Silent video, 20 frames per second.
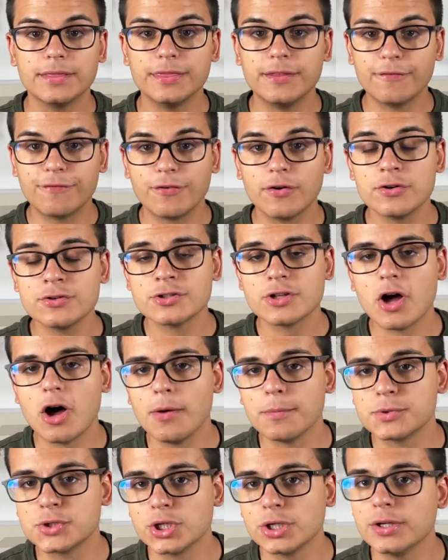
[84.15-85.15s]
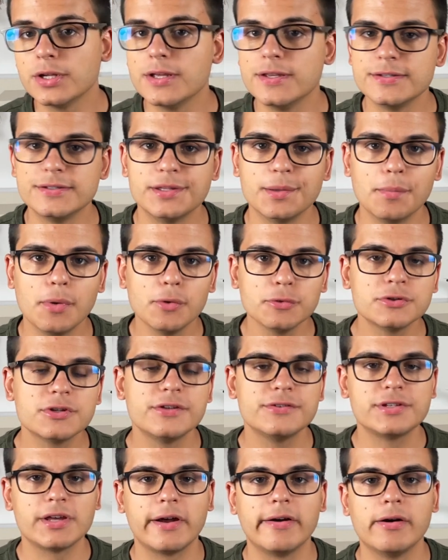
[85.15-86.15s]
The first option is the most
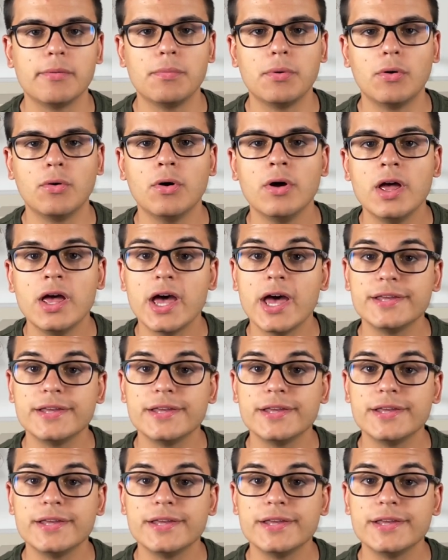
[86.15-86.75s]
desirable